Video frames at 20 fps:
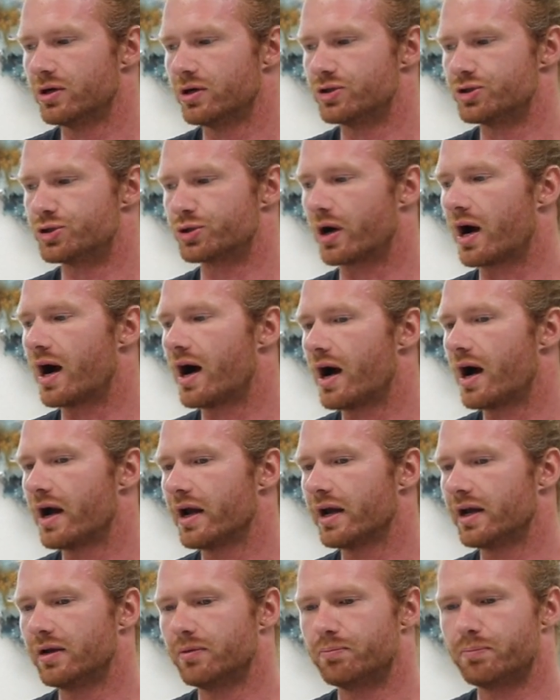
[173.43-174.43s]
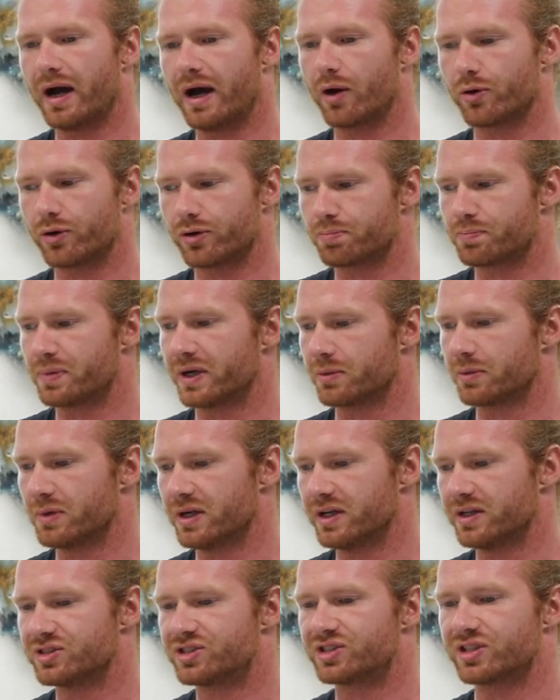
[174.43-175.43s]
dry, powdered
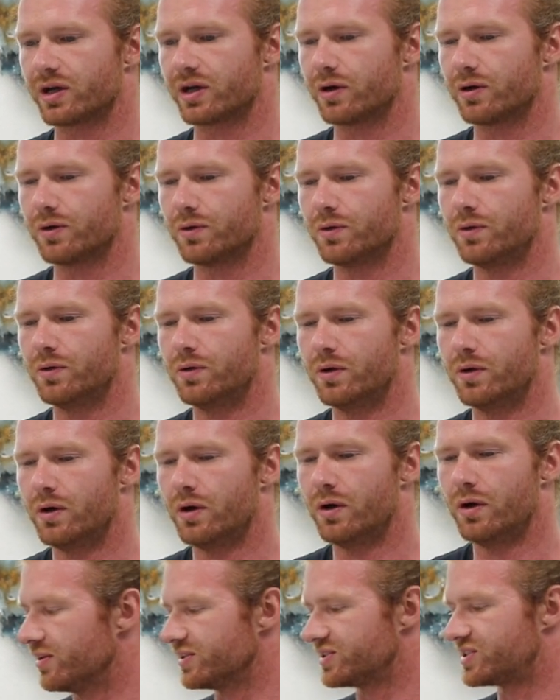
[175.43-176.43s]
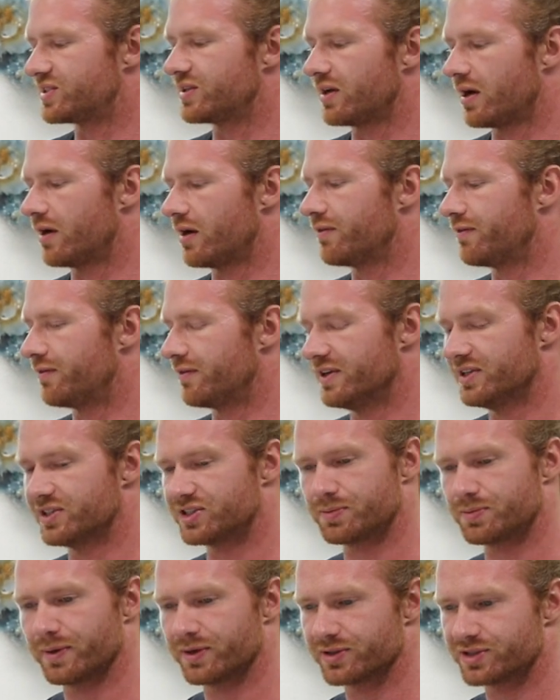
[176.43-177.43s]
pigment. So this stuff
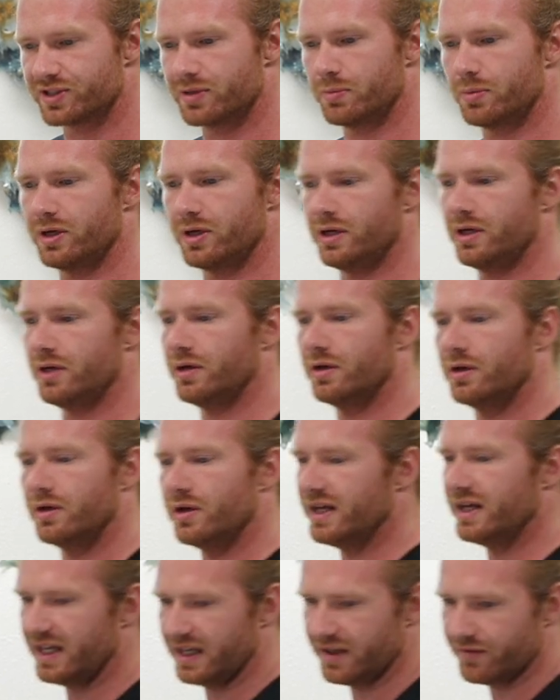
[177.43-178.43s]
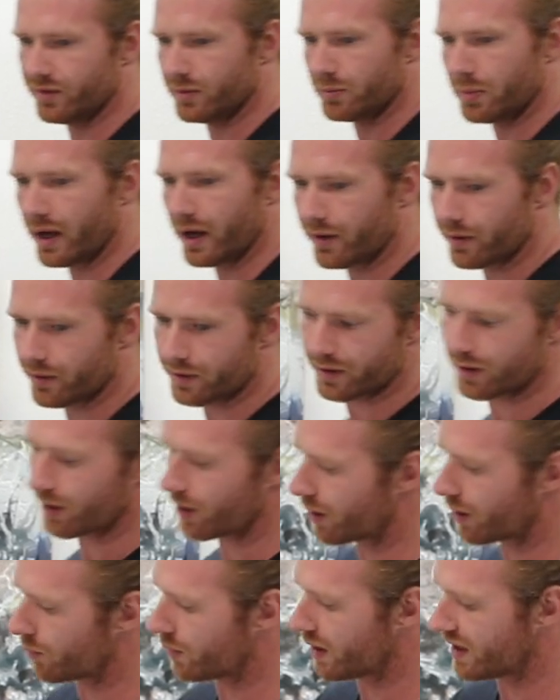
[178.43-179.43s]
is supposed to be even better than
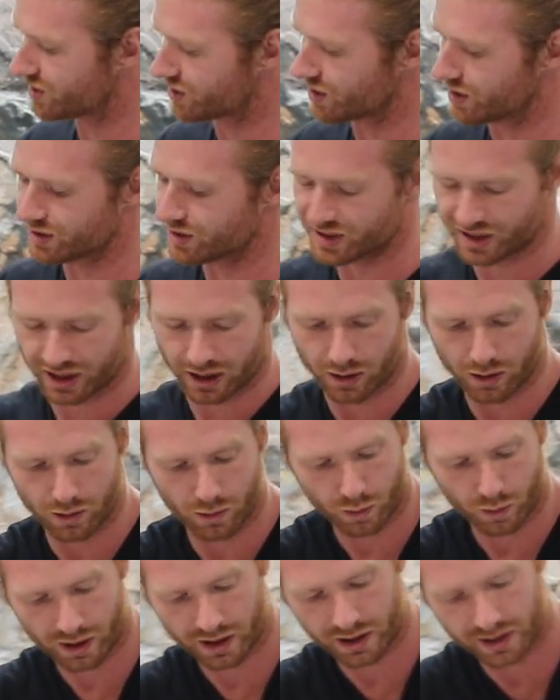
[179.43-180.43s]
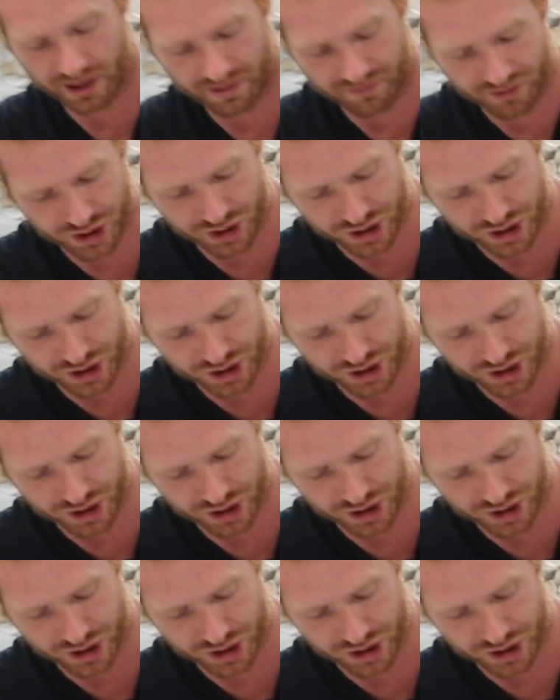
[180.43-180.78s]
art resin. So we're gonna give it a